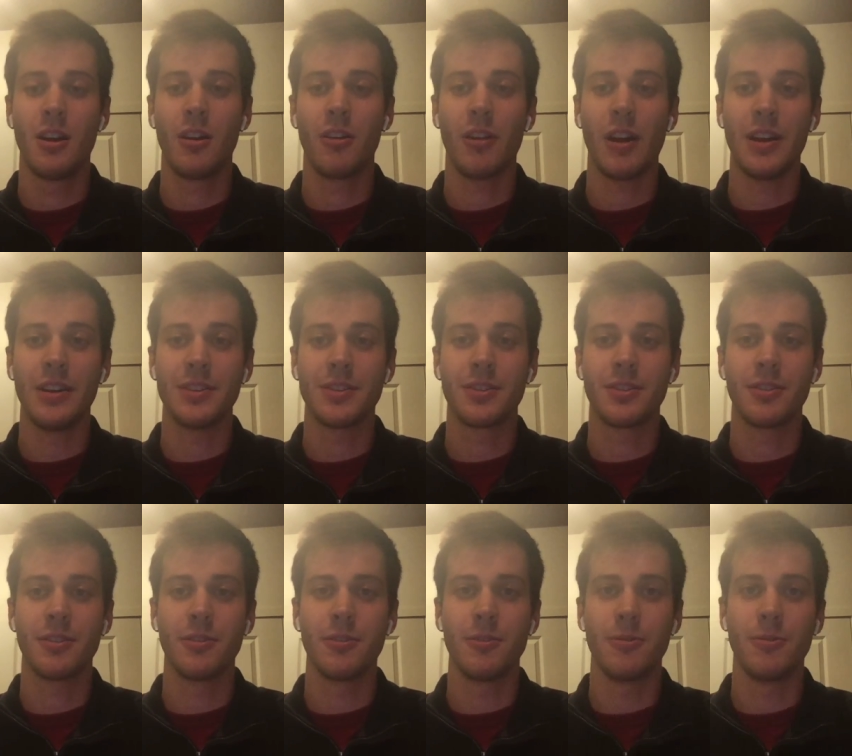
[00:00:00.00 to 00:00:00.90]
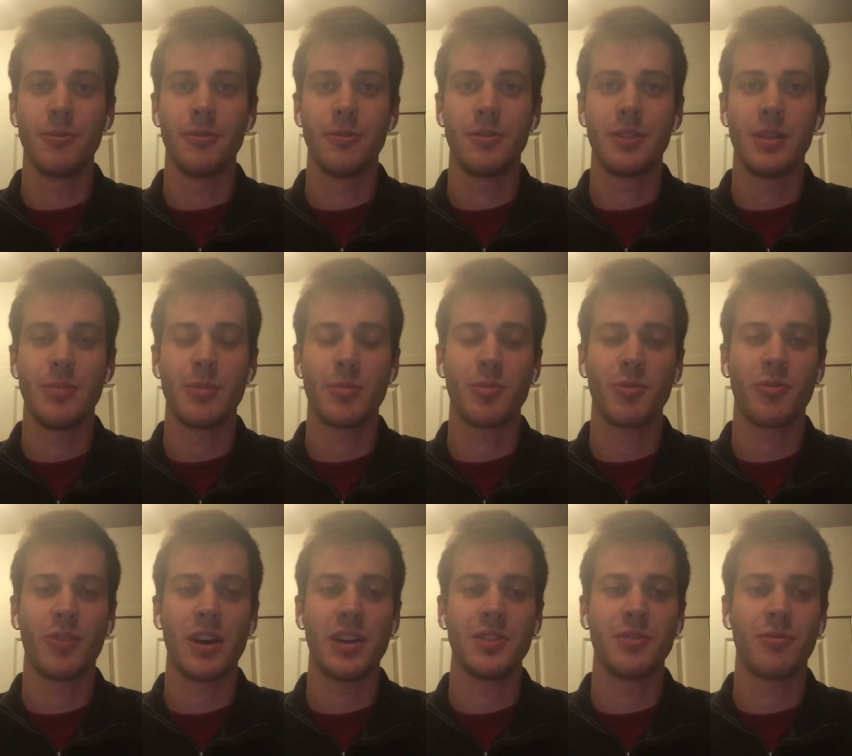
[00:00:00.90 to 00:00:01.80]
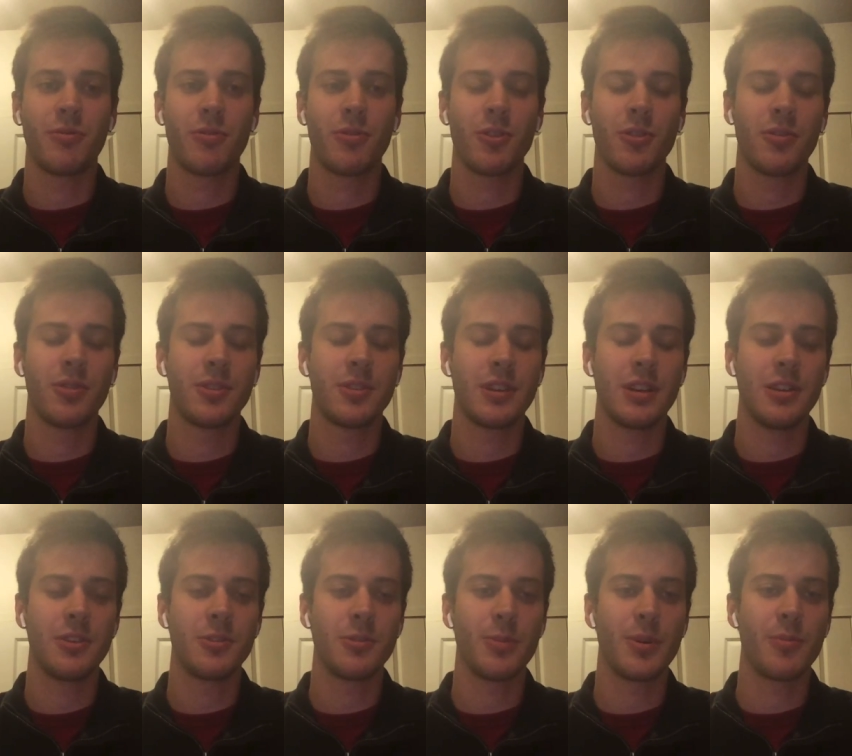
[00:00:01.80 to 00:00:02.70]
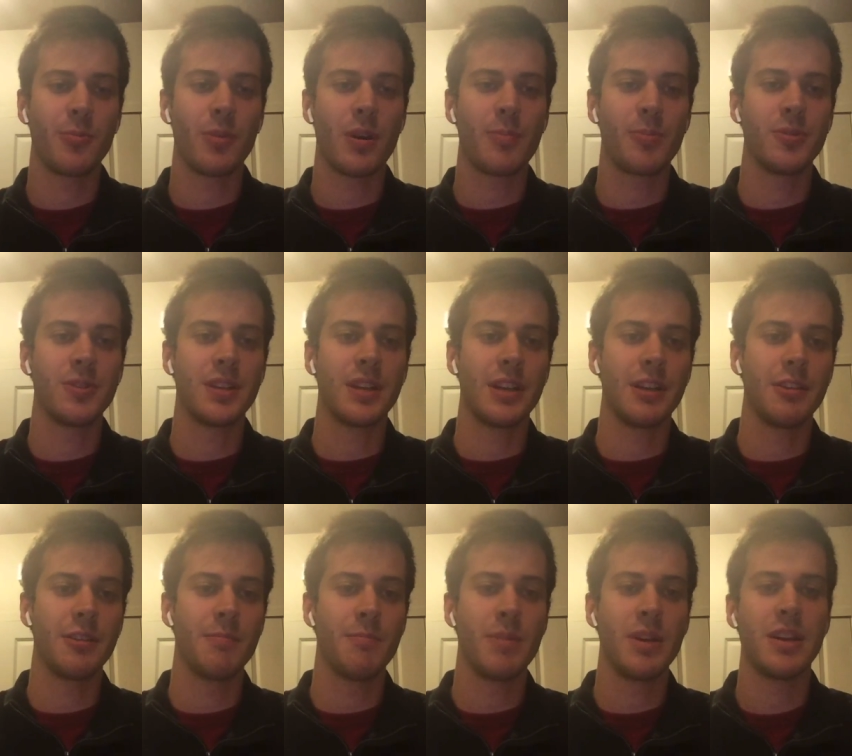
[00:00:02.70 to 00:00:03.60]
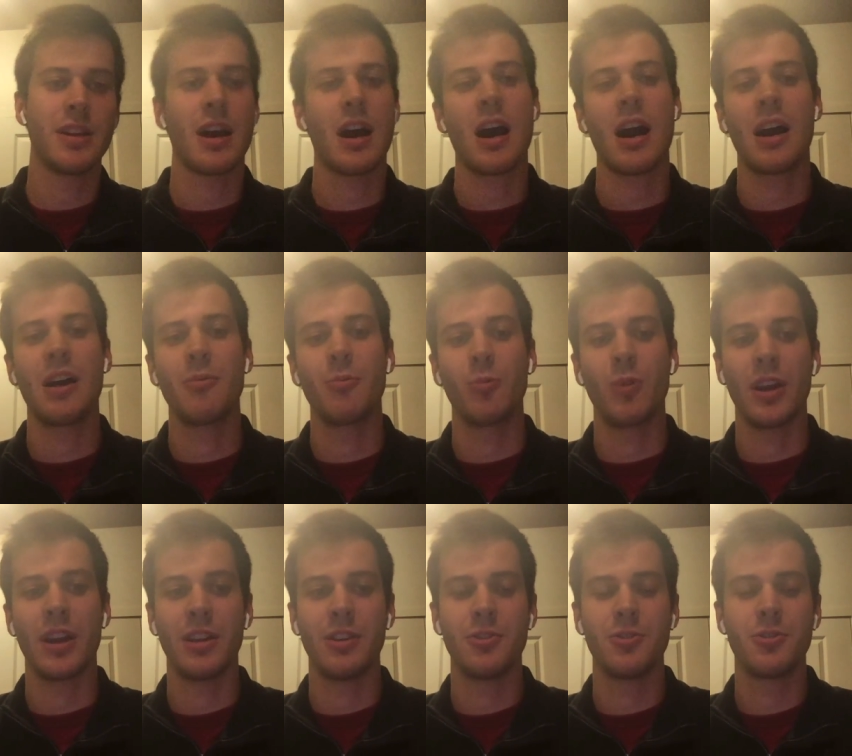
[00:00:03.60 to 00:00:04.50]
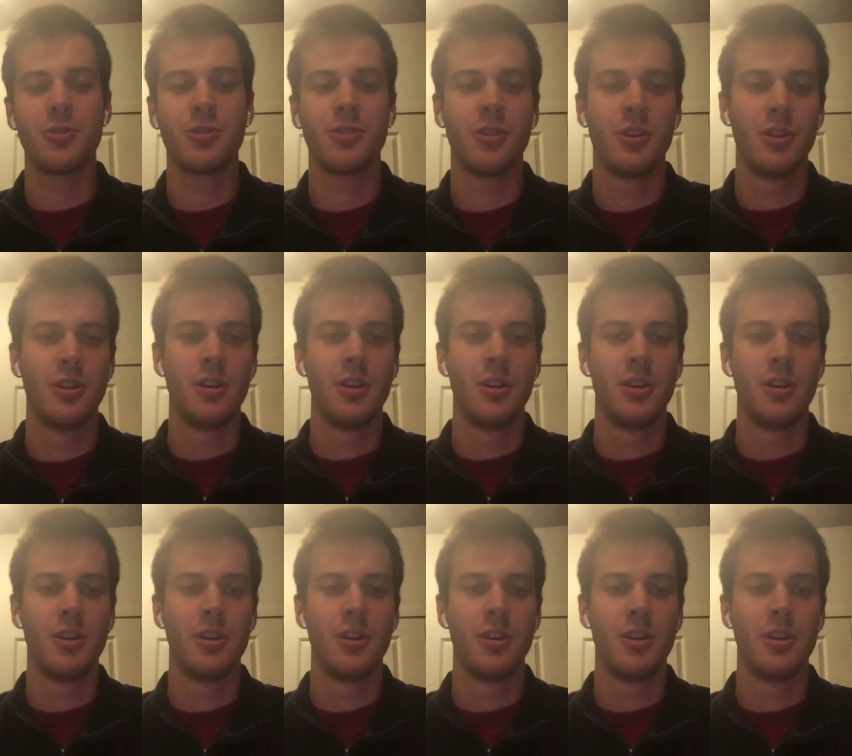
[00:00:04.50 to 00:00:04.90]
All right, so team number 5's first instrument representing the mid-high range